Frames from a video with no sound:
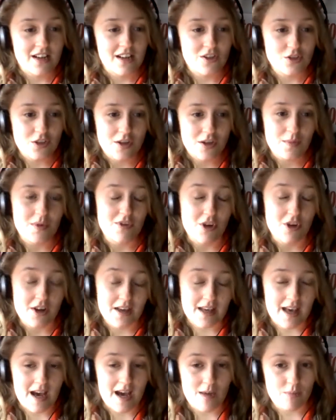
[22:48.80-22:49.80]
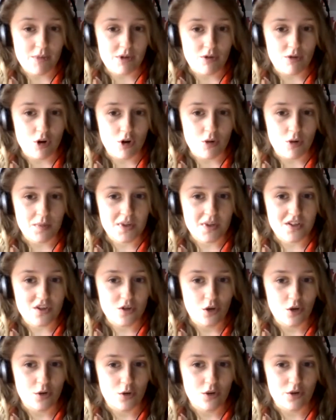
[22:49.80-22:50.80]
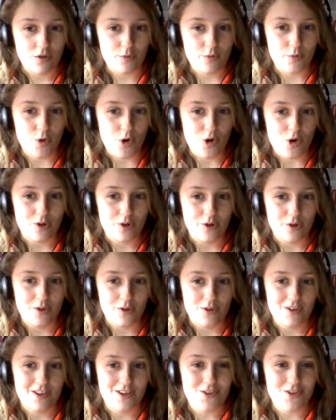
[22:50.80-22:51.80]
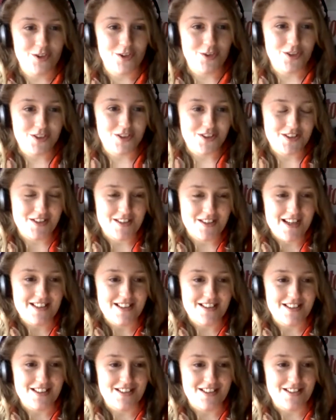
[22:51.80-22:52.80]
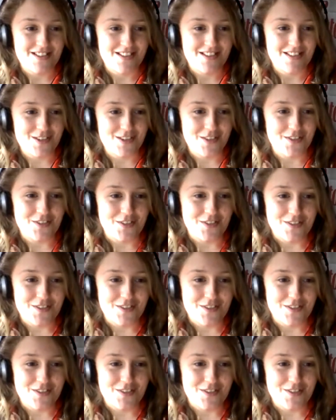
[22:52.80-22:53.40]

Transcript: And don't get me wrong, it can be wrong, but it's not wrong as often as Dada's sort of